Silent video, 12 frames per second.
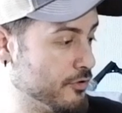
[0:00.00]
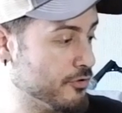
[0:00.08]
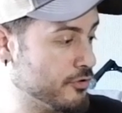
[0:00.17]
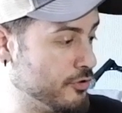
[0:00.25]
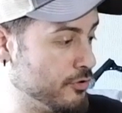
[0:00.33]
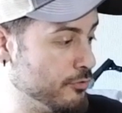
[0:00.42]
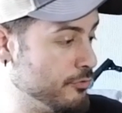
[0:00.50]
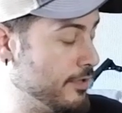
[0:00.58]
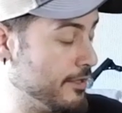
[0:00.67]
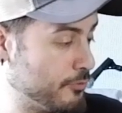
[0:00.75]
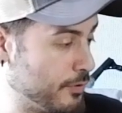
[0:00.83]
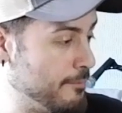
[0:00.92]
the glue
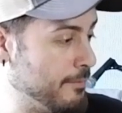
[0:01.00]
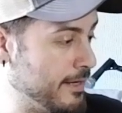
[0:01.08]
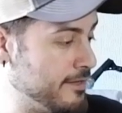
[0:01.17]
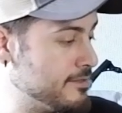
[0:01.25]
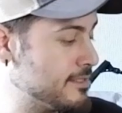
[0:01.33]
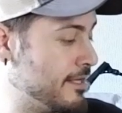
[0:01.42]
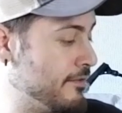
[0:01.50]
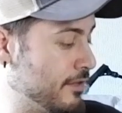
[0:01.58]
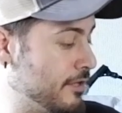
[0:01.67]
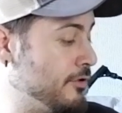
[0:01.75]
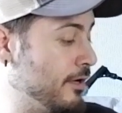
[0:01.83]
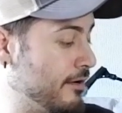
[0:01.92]
that remains, and
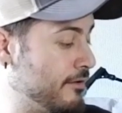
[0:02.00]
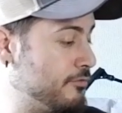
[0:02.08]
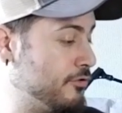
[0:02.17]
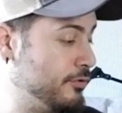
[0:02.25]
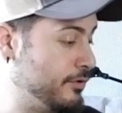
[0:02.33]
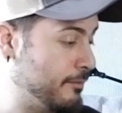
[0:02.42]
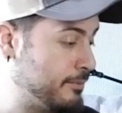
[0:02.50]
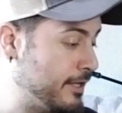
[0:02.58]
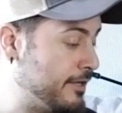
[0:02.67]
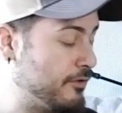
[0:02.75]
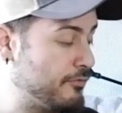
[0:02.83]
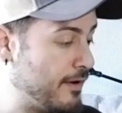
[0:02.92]
then you have to
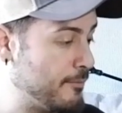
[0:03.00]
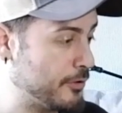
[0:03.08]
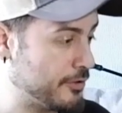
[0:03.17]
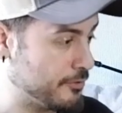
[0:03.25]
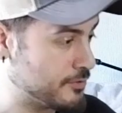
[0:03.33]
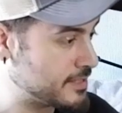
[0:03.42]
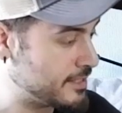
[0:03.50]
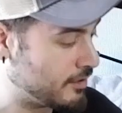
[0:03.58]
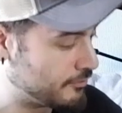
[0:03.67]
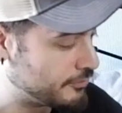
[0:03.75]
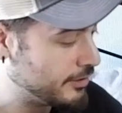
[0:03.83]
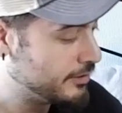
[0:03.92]
apply the fabric
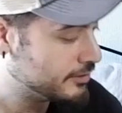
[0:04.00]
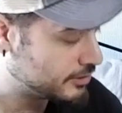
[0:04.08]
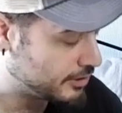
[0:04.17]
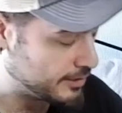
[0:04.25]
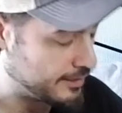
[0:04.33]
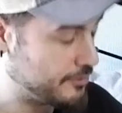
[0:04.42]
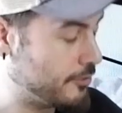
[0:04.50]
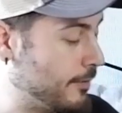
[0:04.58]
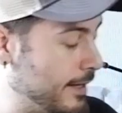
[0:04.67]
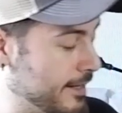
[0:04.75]
yourself, cut at the